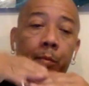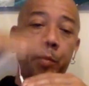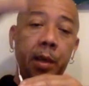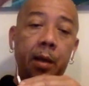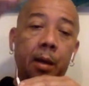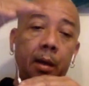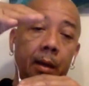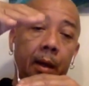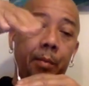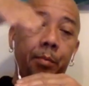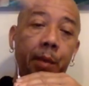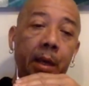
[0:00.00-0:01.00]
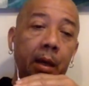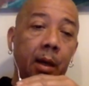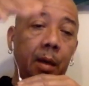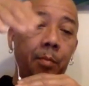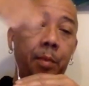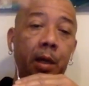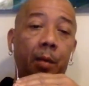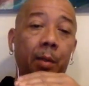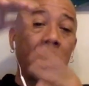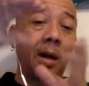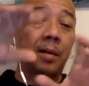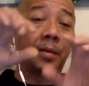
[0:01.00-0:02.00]
bigger and bigger and bigger
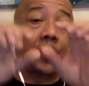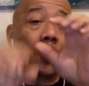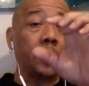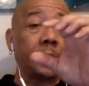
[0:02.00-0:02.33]
because of those